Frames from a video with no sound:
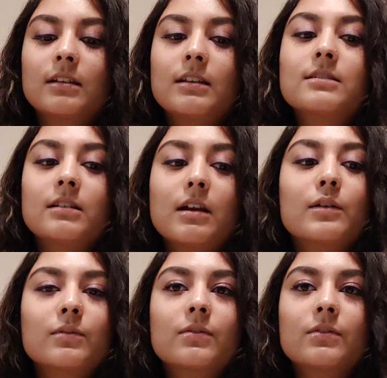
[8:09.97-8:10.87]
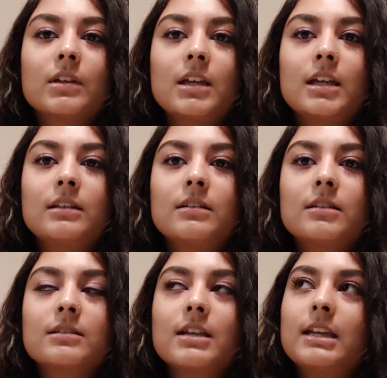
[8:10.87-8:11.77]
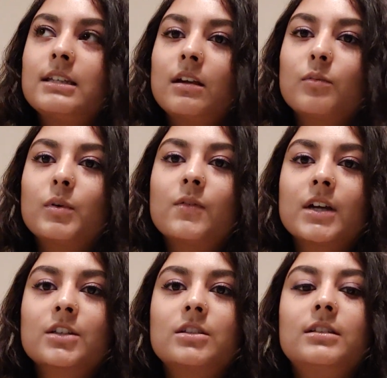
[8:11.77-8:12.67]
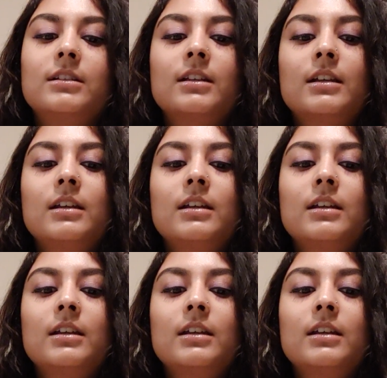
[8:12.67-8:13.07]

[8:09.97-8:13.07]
is enough, and this idea of perfection,